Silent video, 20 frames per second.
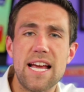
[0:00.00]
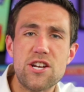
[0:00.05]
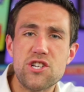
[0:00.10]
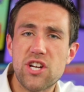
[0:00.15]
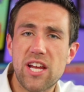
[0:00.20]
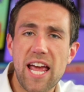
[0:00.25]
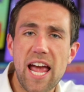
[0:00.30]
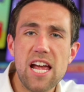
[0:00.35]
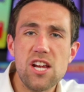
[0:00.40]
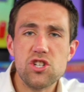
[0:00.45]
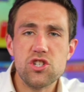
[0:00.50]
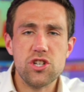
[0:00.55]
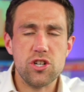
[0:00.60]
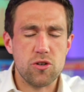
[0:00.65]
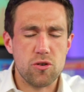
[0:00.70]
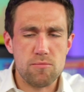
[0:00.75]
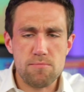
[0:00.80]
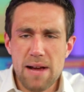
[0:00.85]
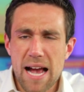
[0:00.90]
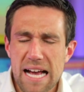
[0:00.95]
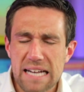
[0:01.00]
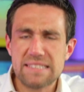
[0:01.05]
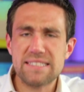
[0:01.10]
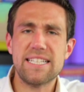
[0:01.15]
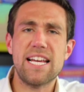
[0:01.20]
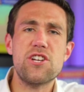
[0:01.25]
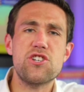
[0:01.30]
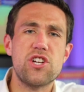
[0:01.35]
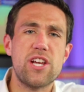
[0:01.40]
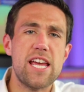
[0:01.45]
education or
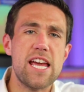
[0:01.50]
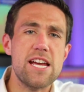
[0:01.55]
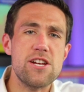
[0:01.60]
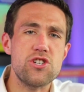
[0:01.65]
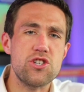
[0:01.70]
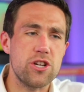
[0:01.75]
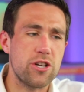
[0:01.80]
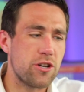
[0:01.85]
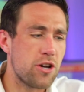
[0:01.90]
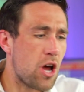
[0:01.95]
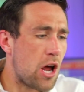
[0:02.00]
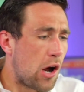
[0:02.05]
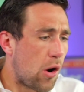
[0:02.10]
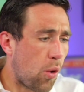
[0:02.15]
mask education